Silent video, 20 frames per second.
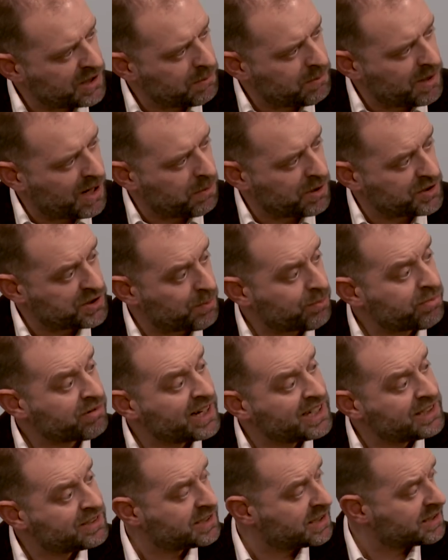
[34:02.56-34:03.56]
in the Bible as
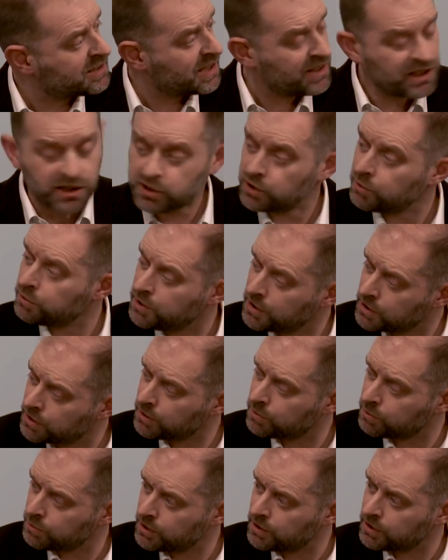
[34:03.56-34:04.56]
apprentice. I think it's a really
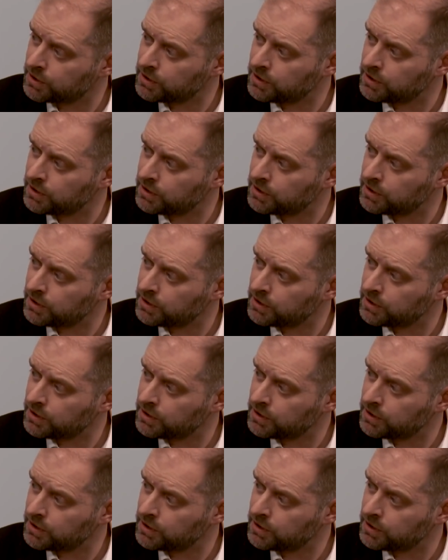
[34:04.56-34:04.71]
good word.